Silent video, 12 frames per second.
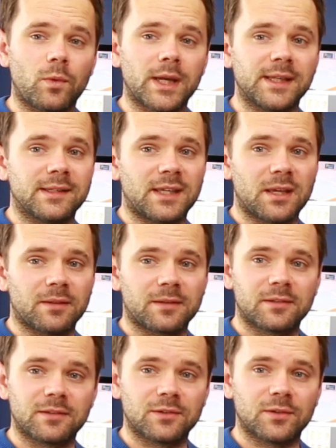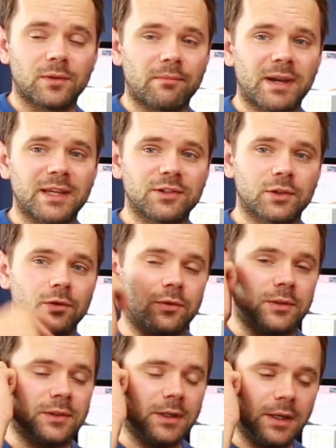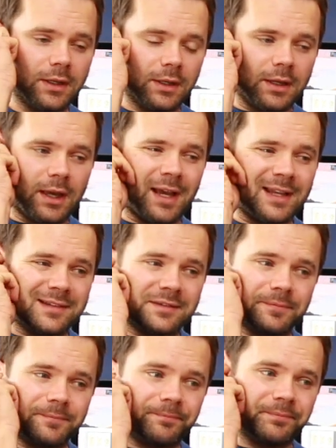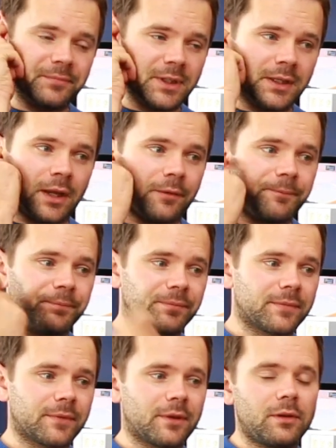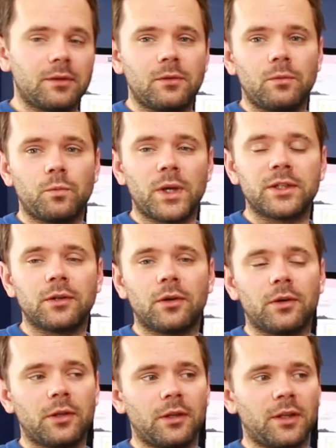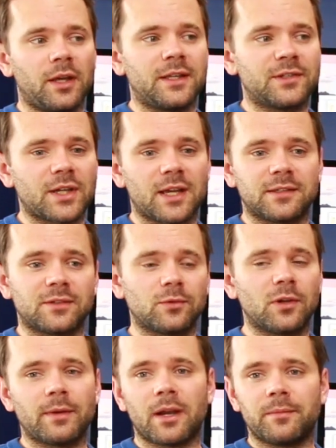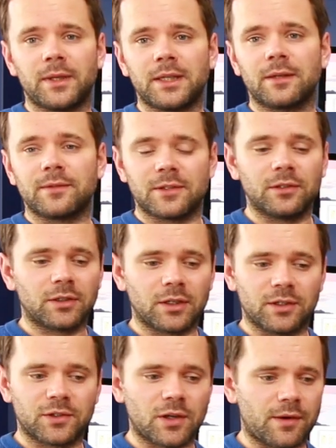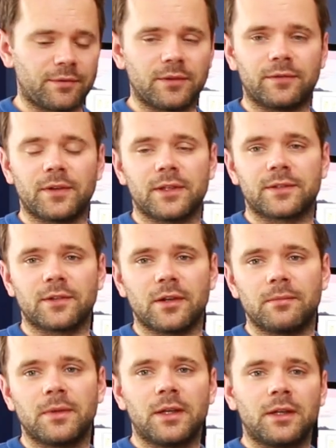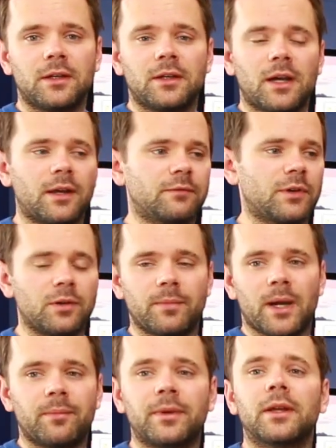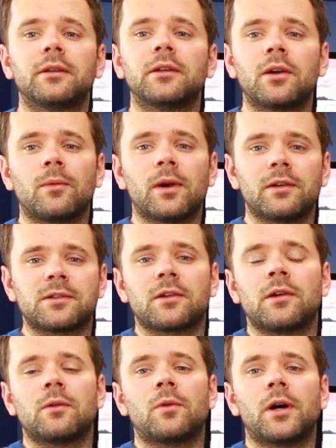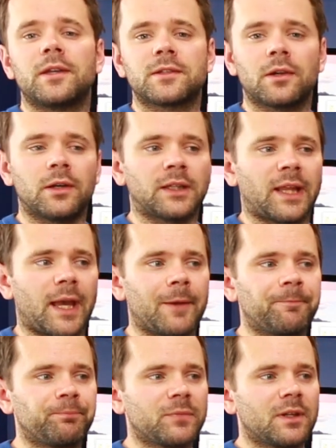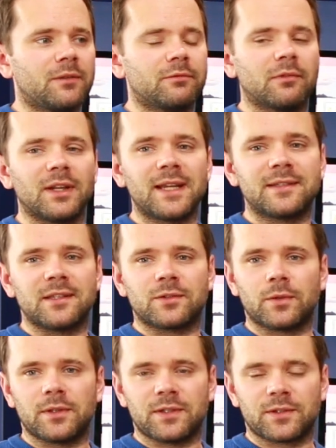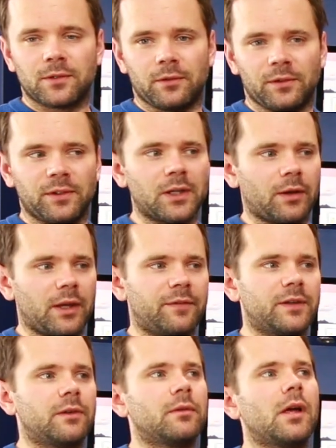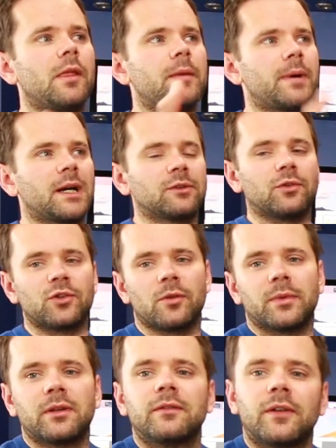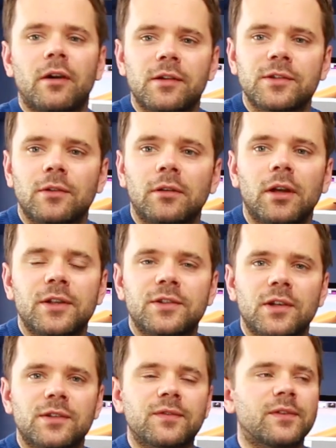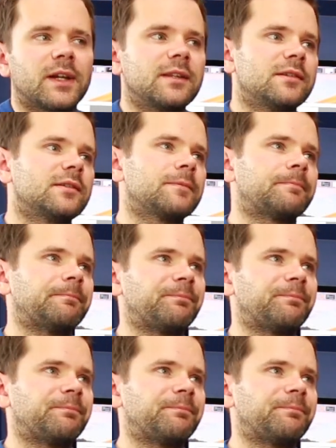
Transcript: a way to get to a major chord. And you know, when you're learning jazz, it's all about being able to look at a chart for the first time and roadmap it, know where it's going, why it's going there, relate it to other songs. You know, if you learn the backdoor dominant via a song like Just Friends,